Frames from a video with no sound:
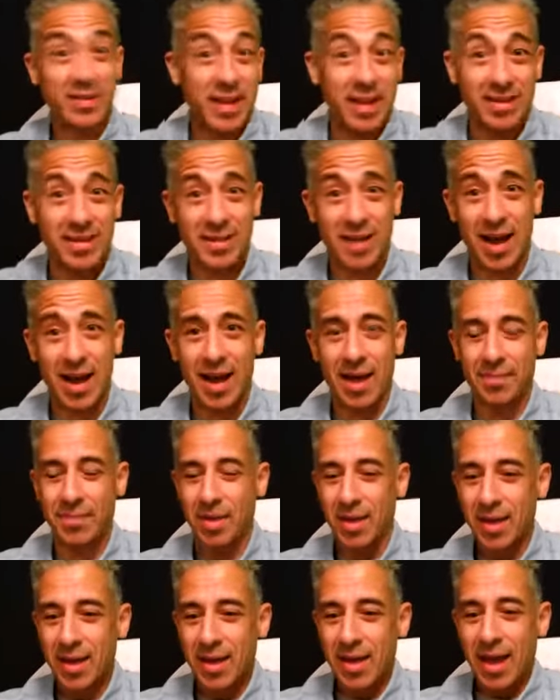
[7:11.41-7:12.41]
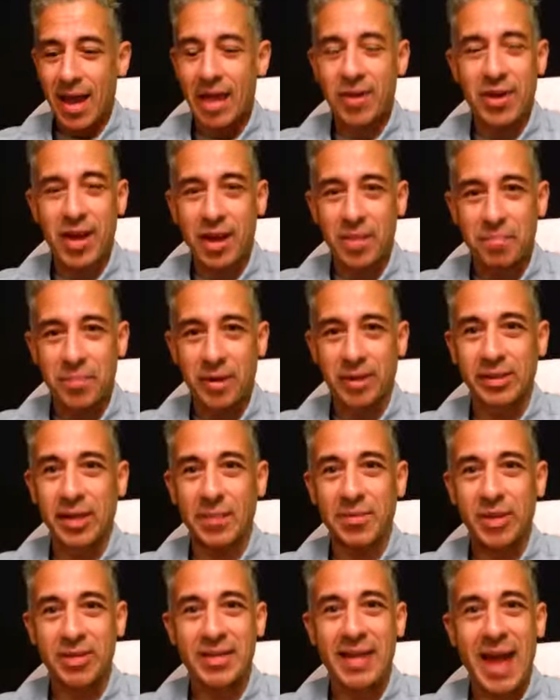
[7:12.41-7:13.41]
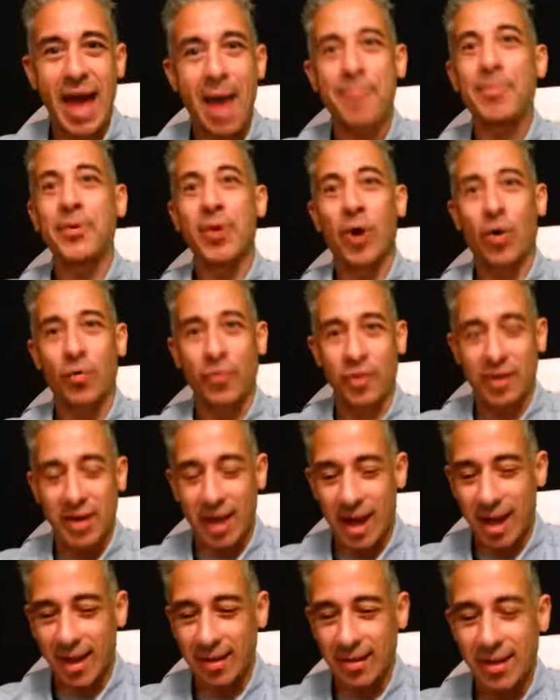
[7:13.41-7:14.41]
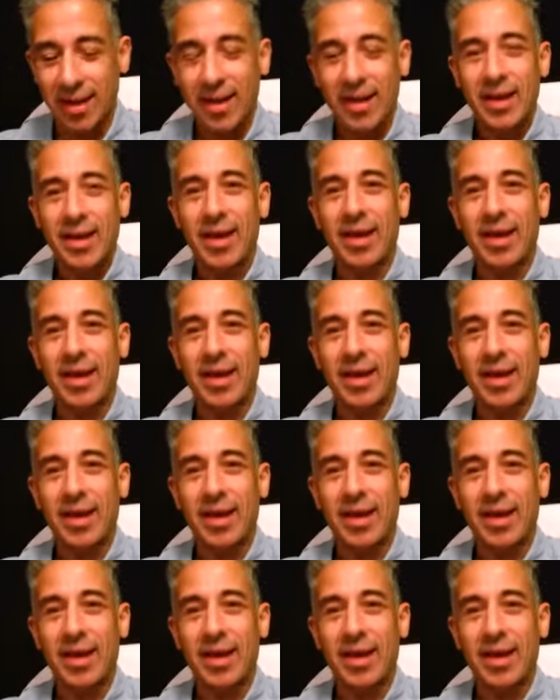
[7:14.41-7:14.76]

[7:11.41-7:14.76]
That takes time and you got to build up. It doesn't happen overnight.